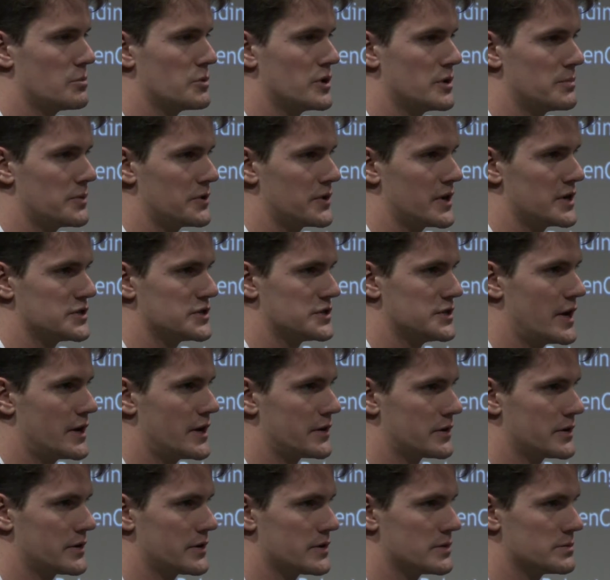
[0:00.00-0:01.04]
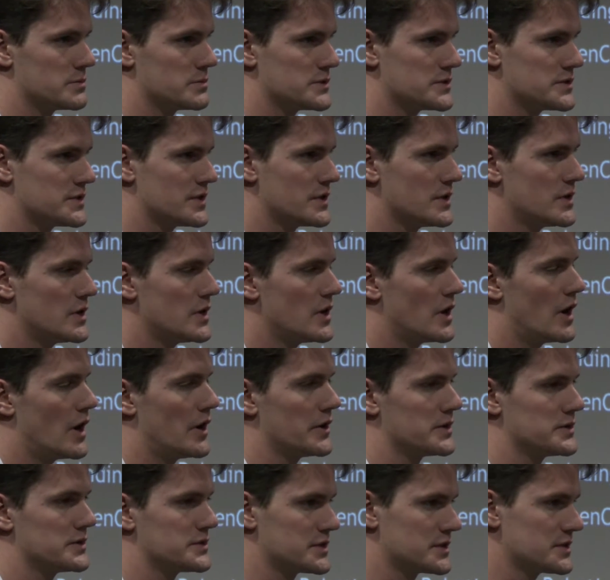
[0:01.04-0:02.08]
manipulation algorithms,
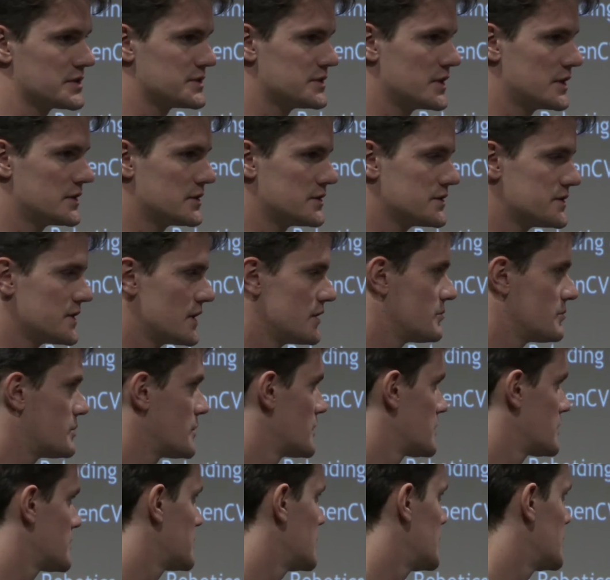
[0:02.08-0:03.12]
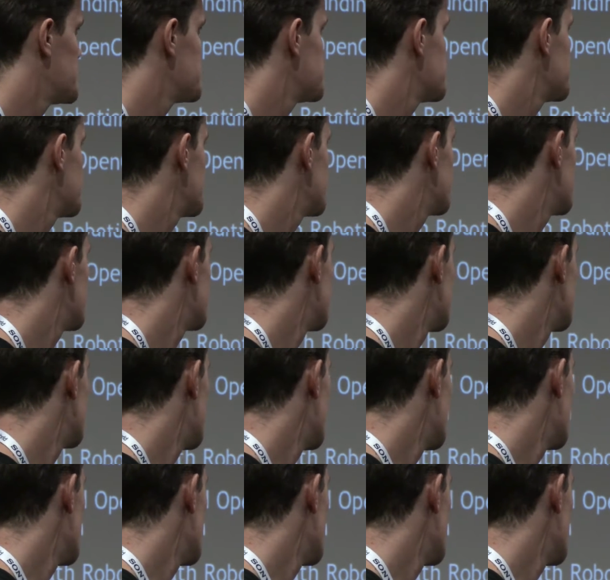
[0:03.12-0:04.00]
all using a standard set of protocols.